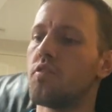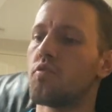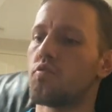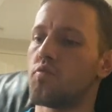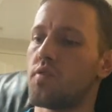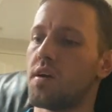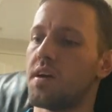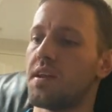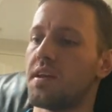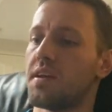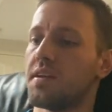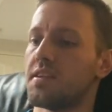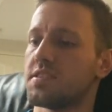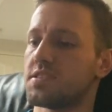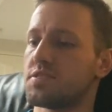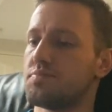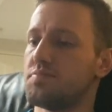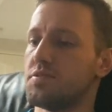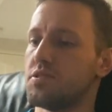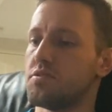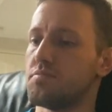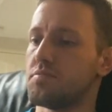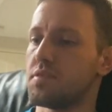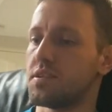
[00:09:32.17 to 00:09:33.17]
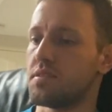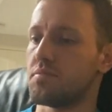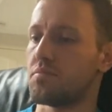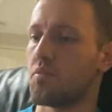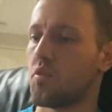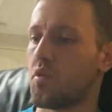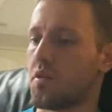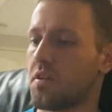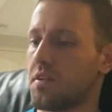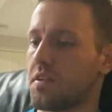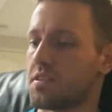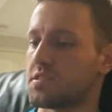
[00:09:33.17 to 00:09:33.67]
ran into Spielman and
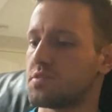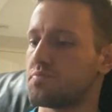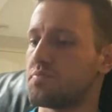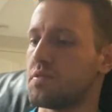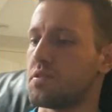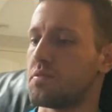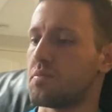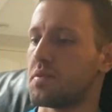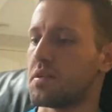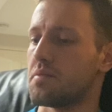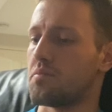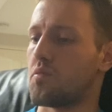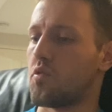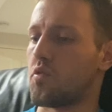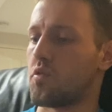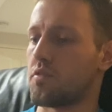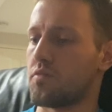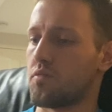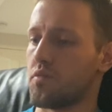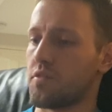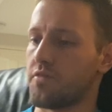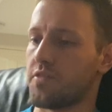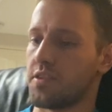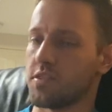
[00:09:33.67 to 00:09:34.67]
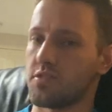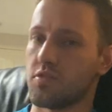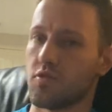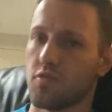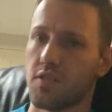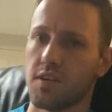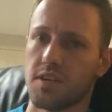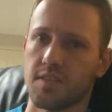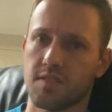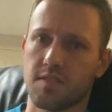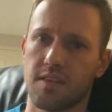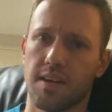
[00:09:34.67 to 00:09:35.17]
Morton, and Spielman and Morton were
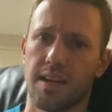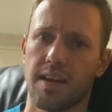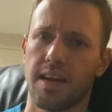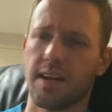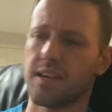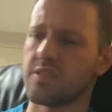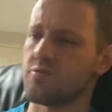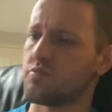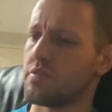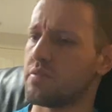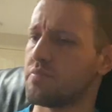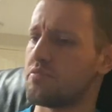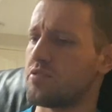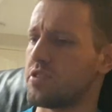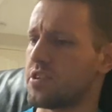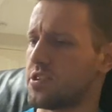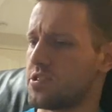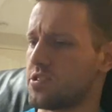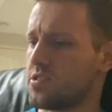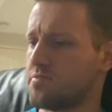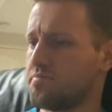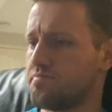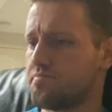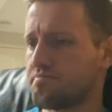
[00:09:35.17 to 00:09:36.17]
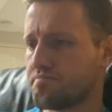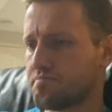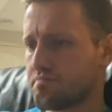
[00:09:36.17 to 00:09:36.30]
victorious kind of as we predicted.